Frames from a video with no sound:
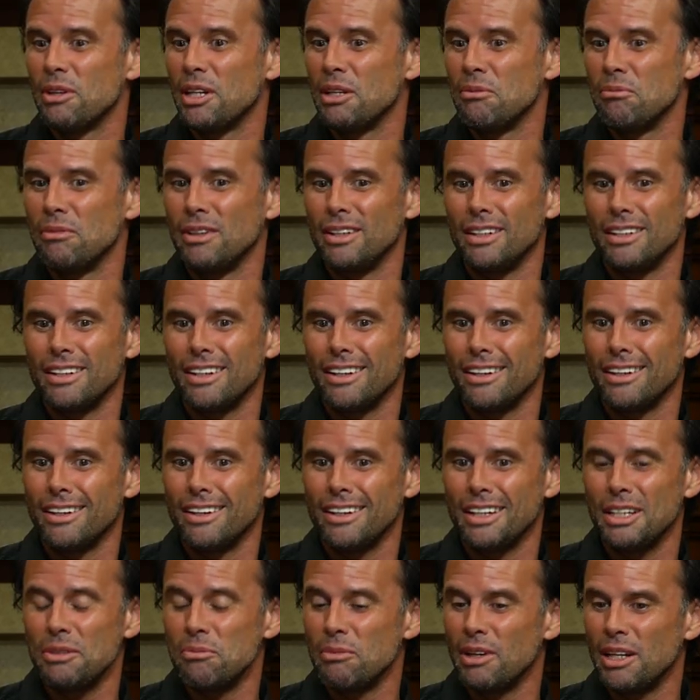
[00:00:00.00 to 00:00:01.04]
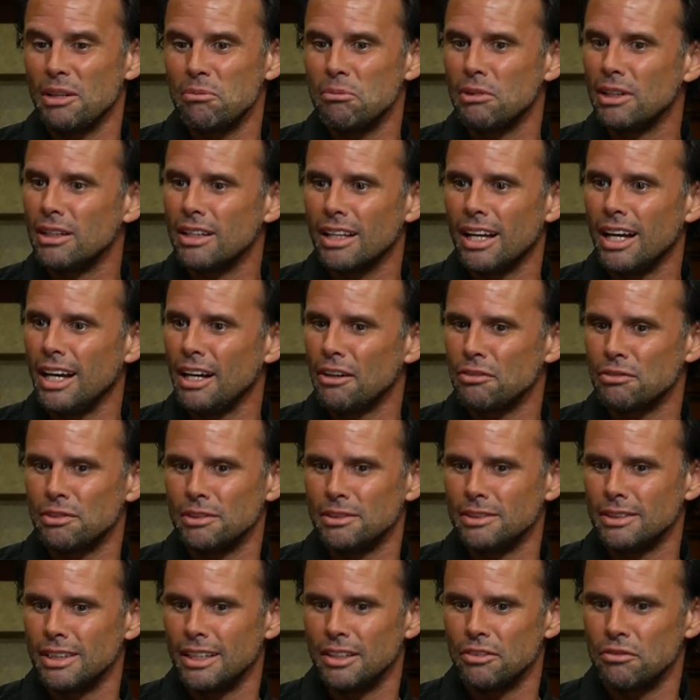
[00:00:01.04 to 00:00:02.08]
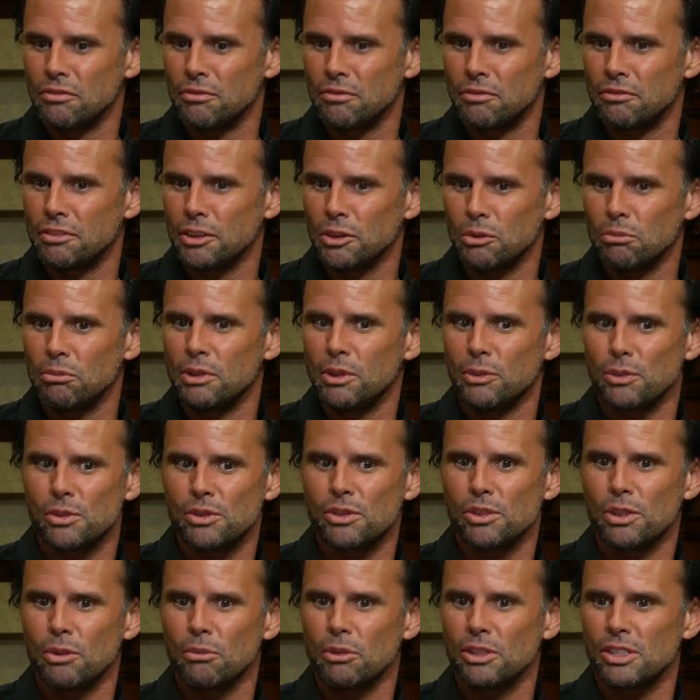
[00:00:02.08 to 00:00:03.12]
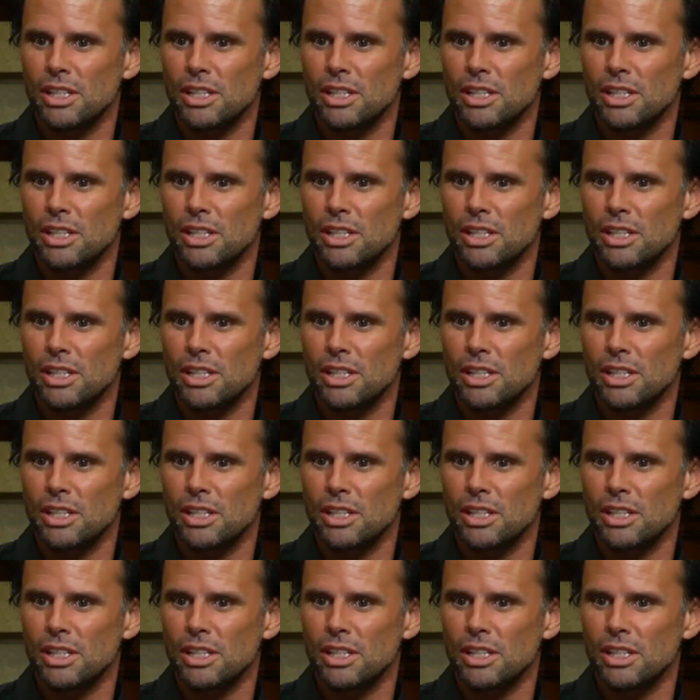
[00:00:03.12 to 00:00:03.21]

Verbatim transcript: made me. Uh, he made me laugh and, and filled me with so one much. One